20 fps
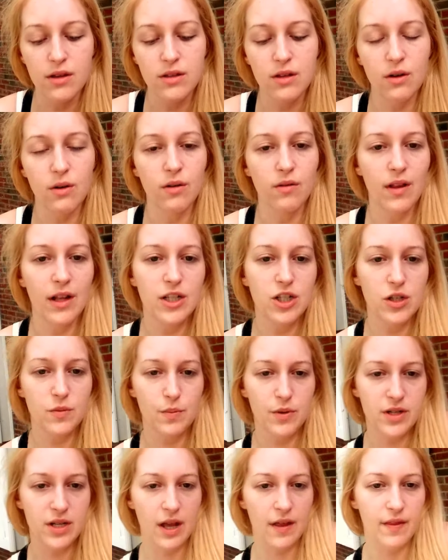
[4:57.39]
So let's just
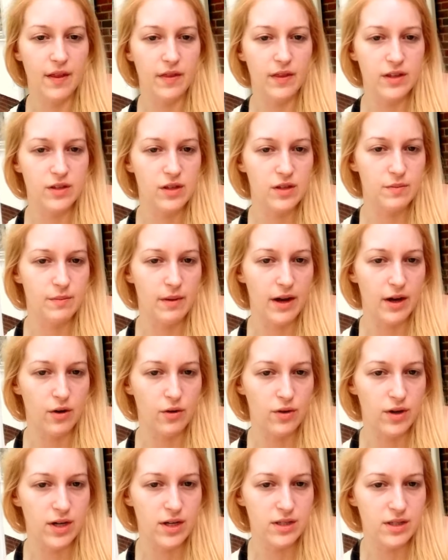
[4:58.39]
pretend that this is my
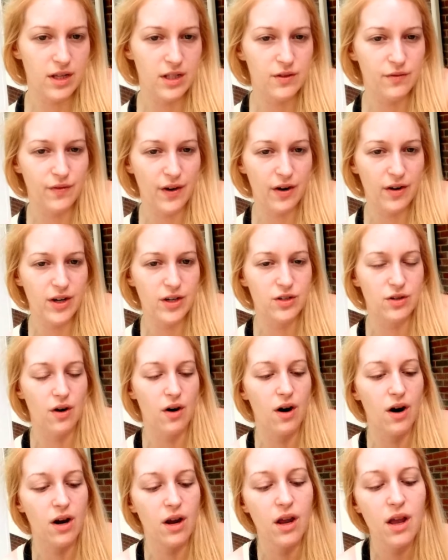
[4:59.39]
crease. It's very
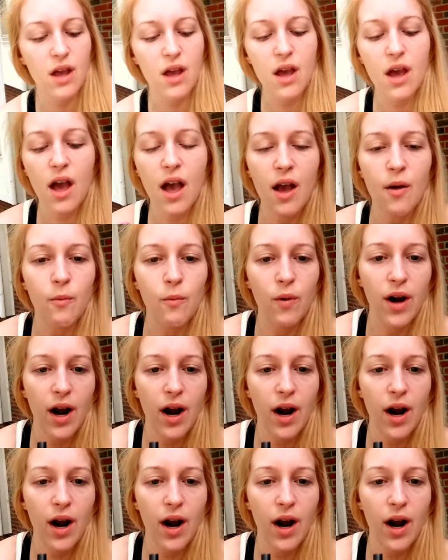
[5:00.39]
dark. And